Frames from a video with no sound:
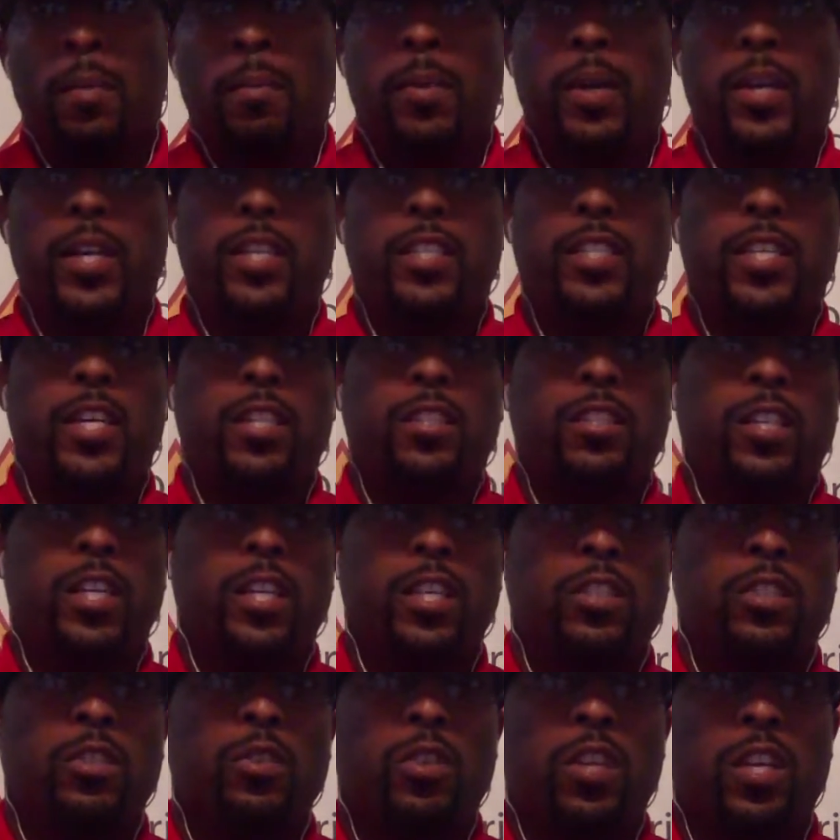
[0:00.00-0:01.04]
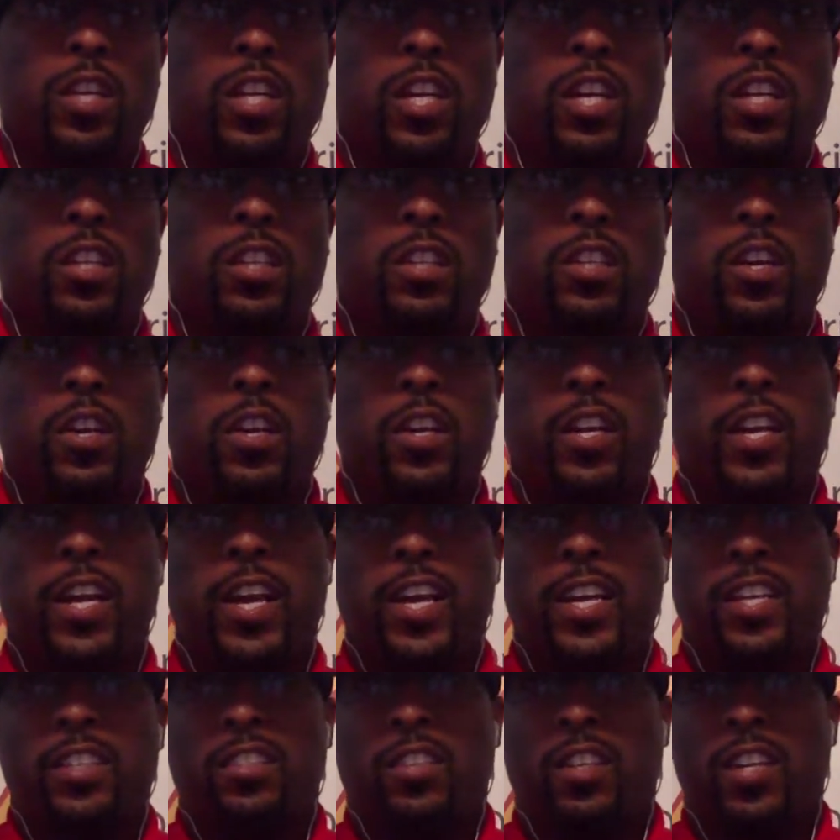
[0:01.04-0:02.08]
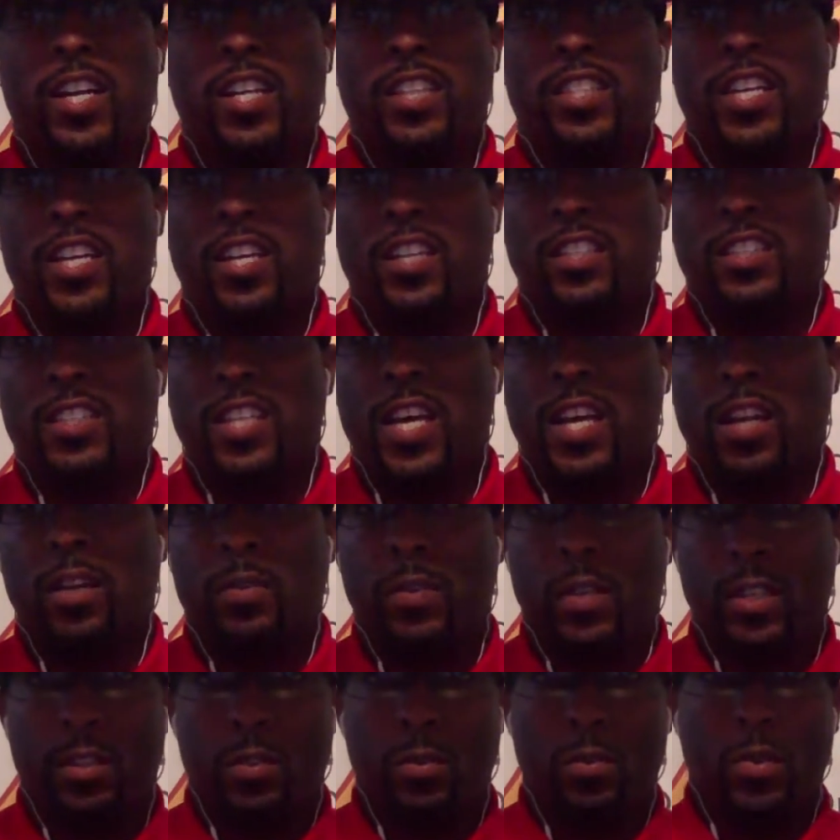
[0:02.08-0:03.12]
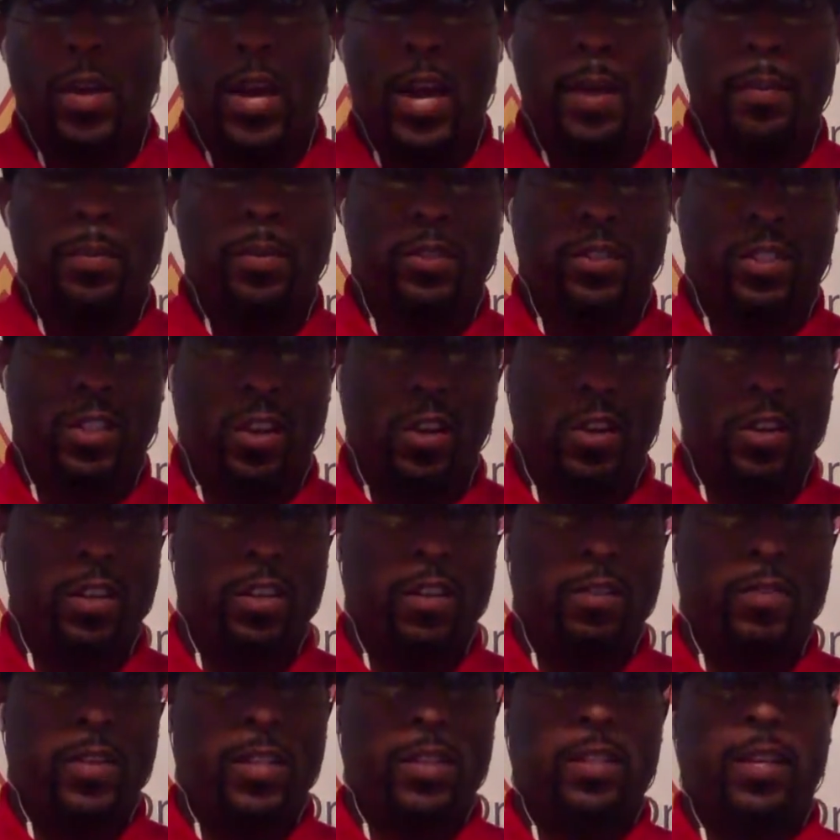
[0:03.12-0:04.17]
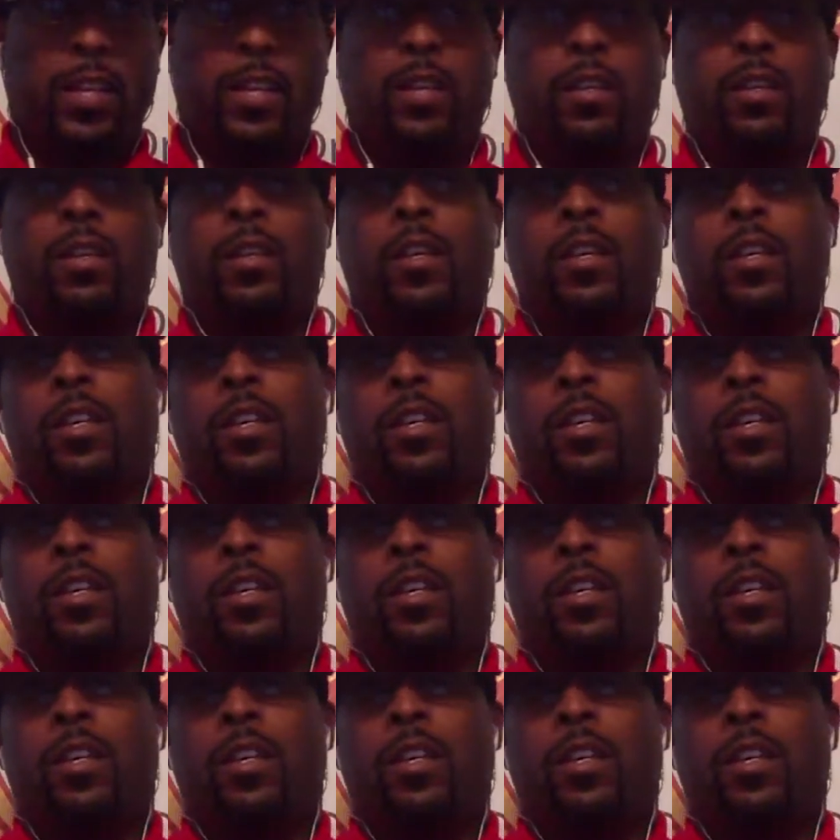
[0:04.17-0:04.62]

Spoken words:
but he just issued another 30 days, so that'll take us all the way through April 30th, I think.